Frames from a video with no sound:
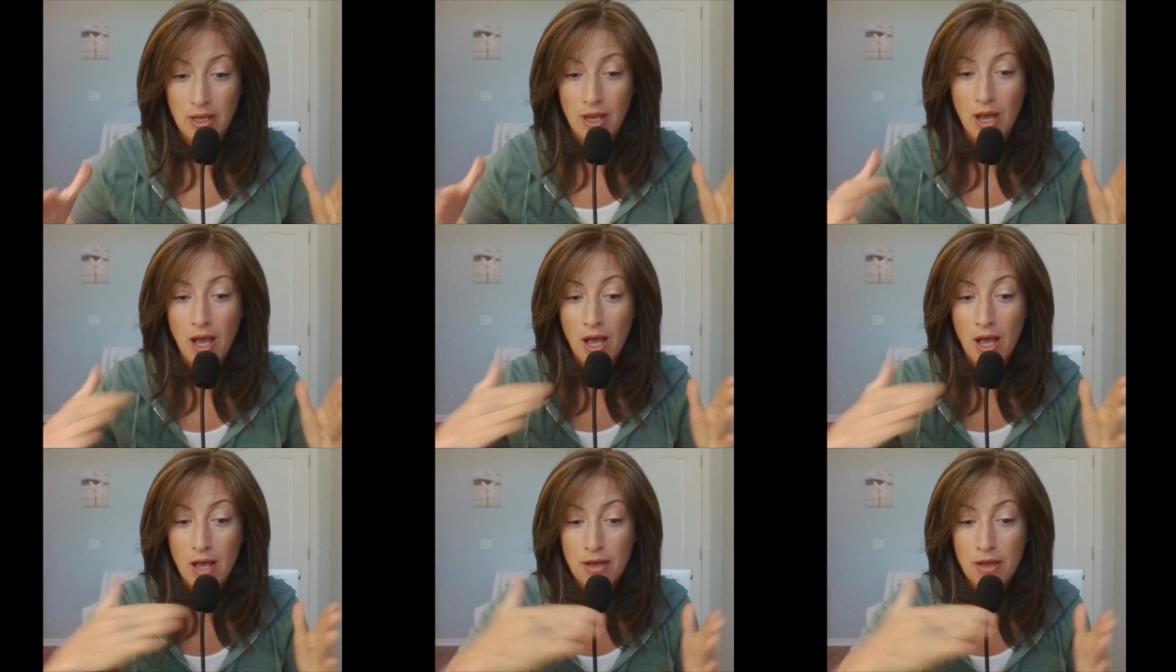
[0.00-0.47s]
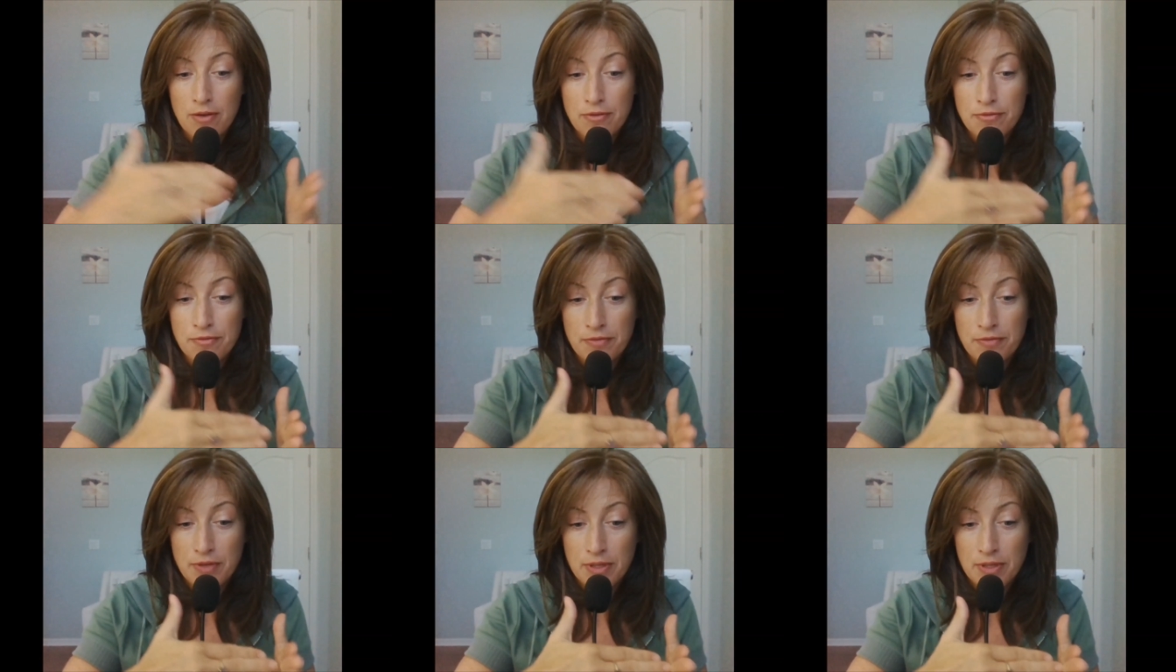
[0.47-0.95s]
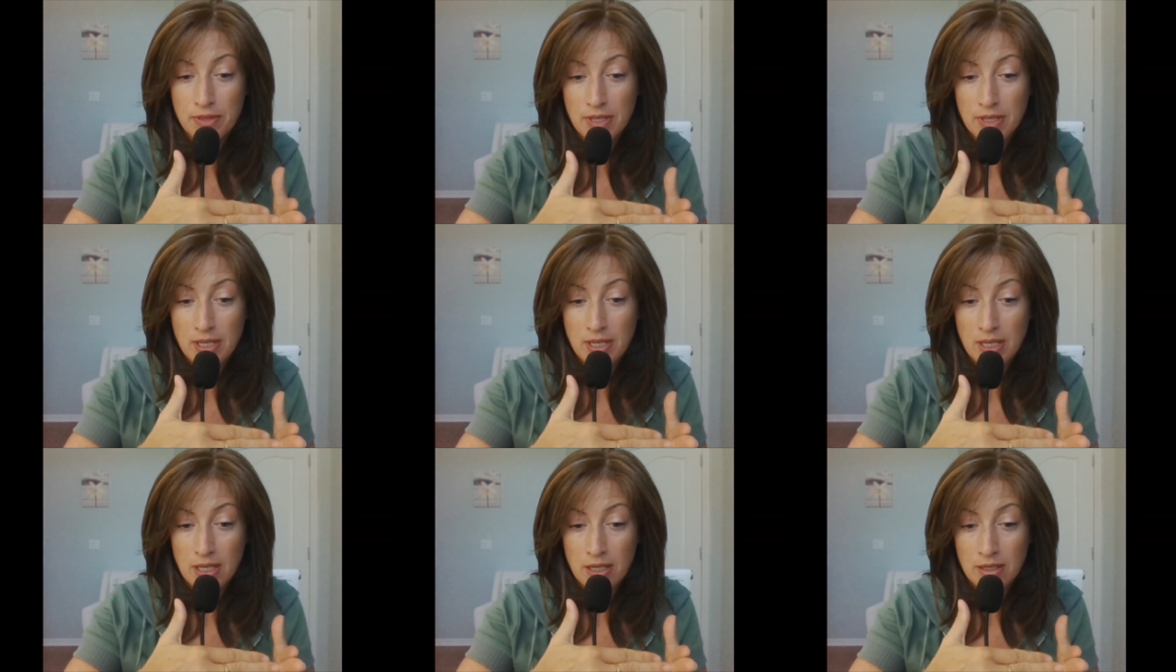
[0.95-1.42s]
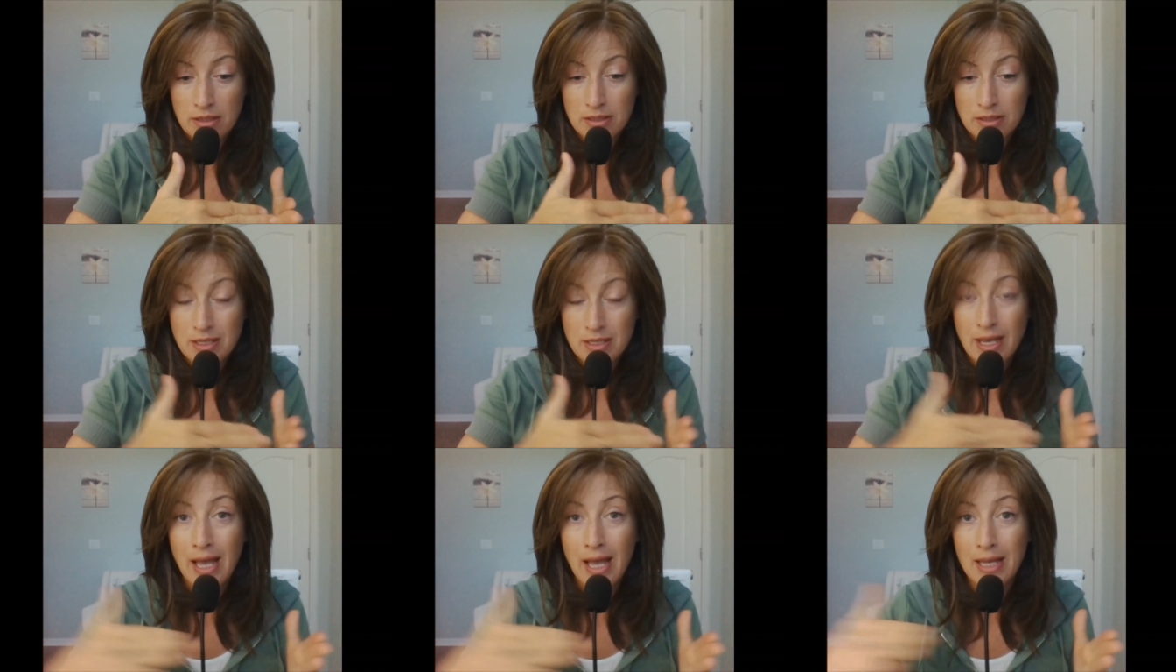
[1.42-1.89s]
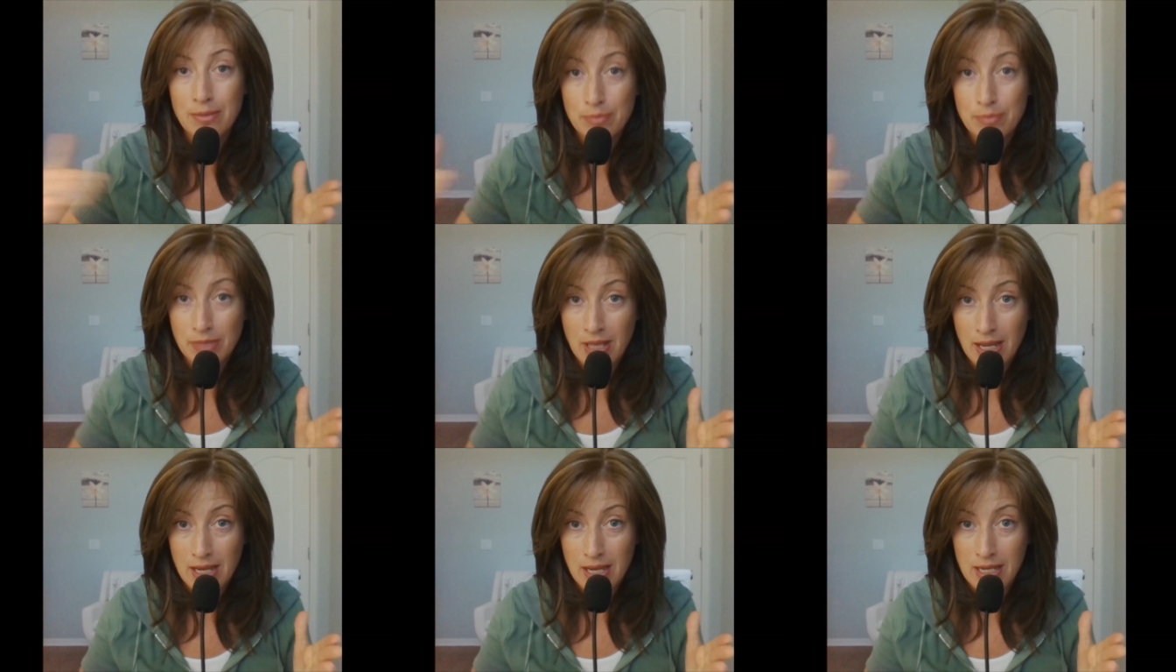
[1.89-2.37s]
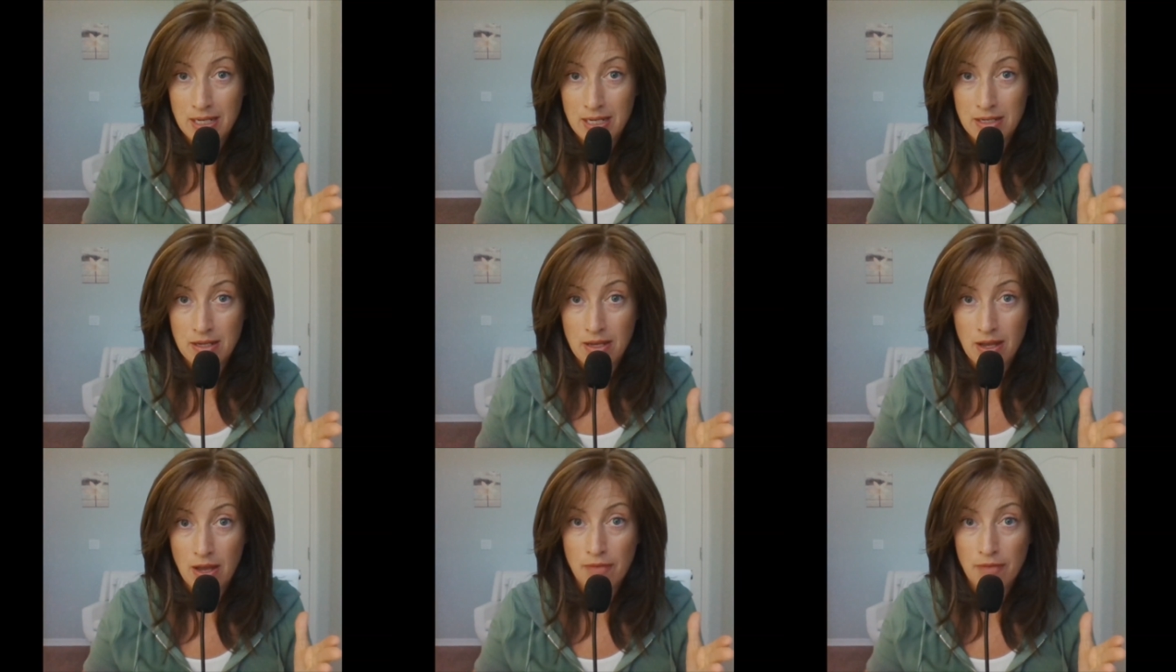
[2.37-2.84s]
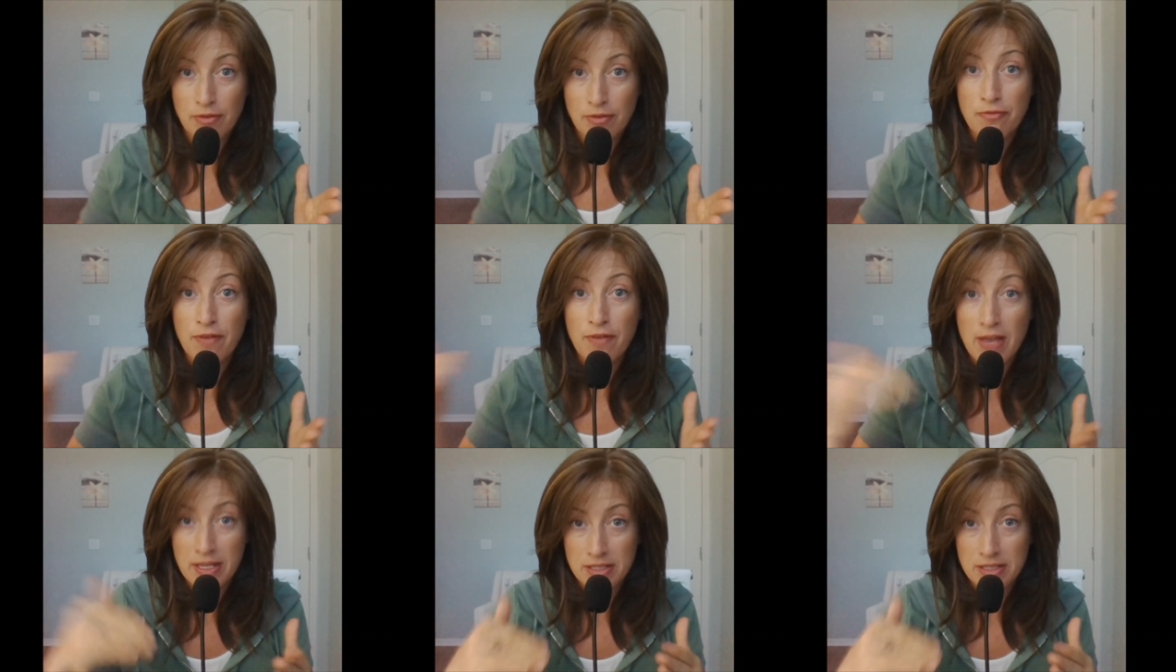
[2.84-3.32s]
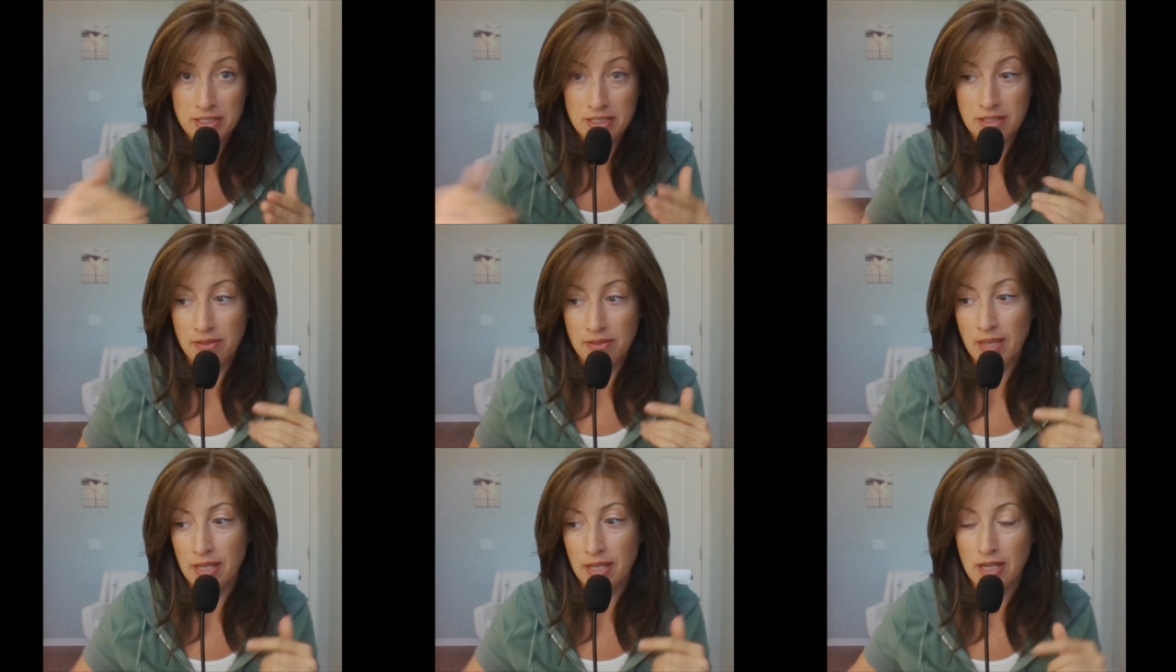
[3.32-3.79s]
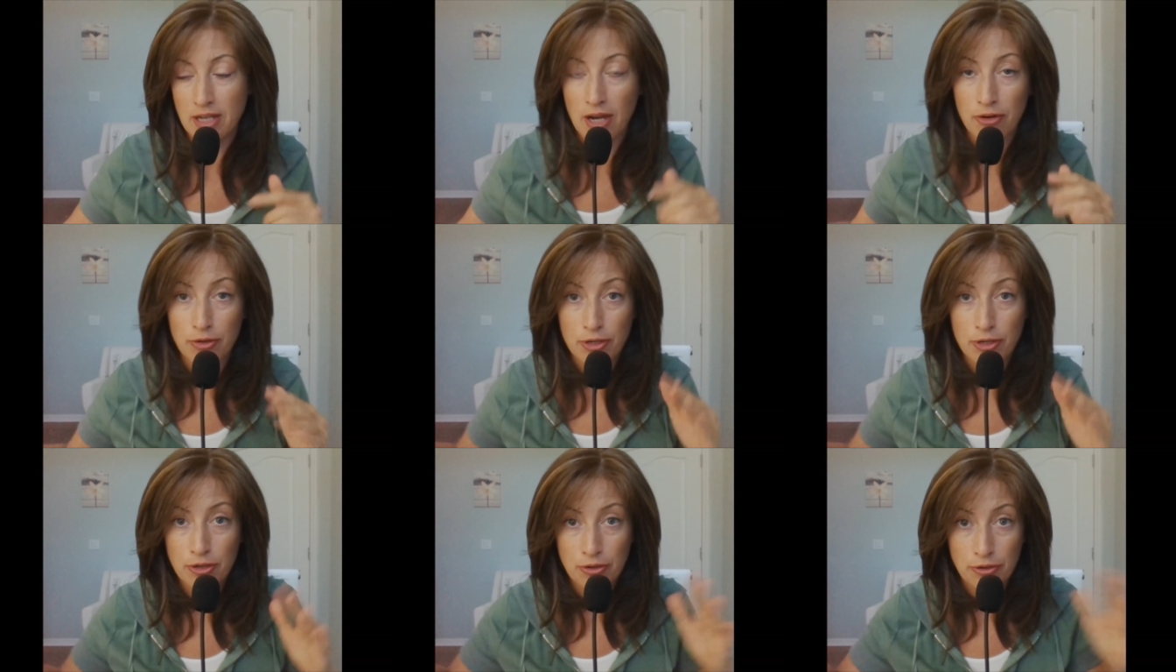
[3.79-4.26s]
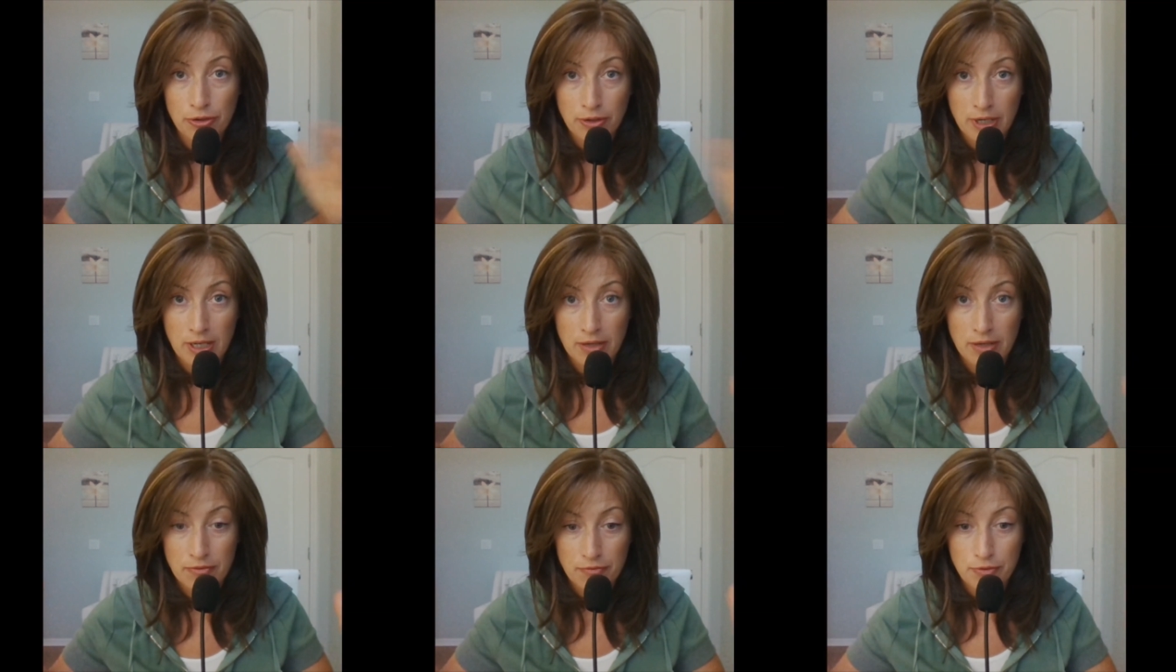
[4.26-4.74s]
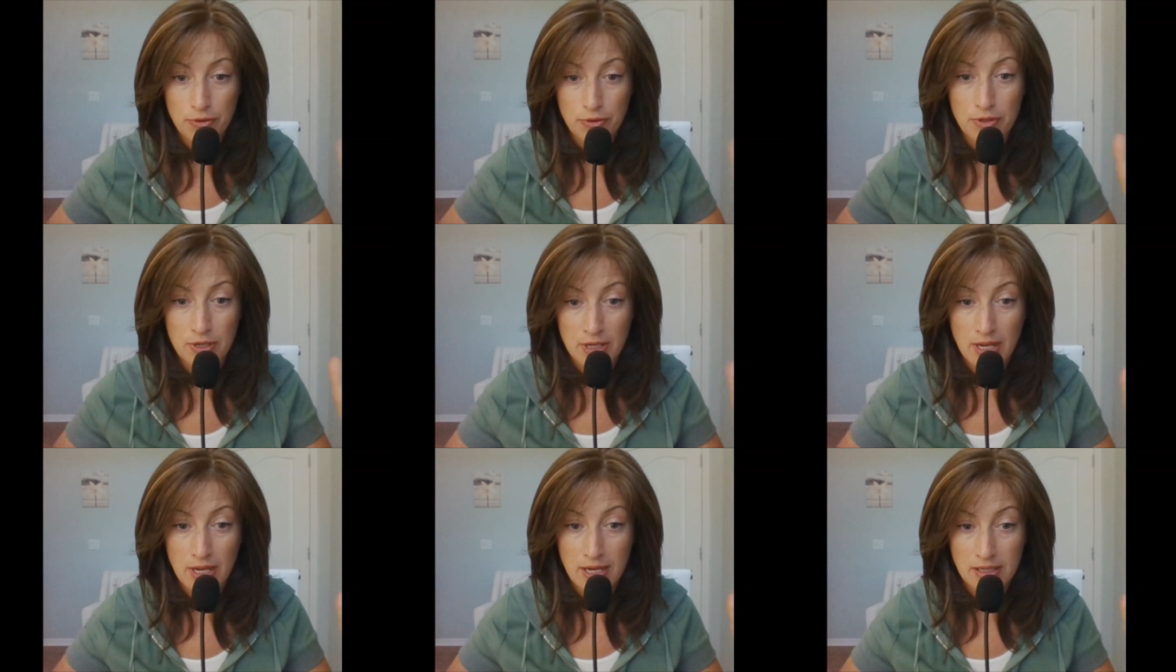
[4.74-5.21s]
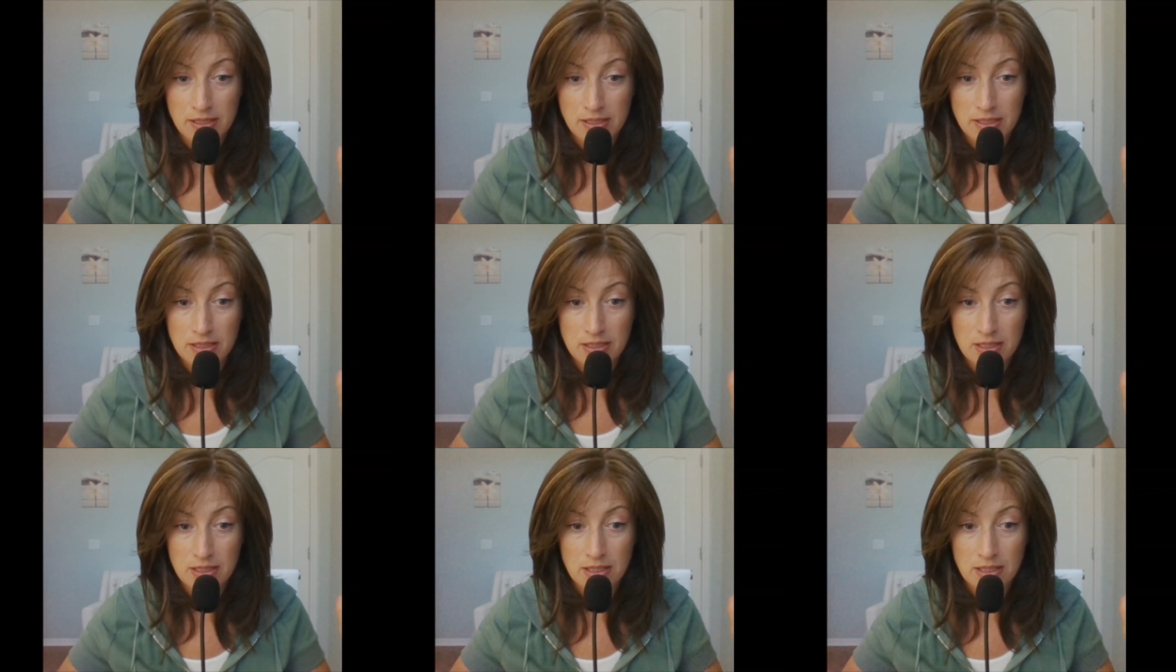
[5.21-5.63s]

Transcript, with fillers: of the timeline of events that are occurring for the next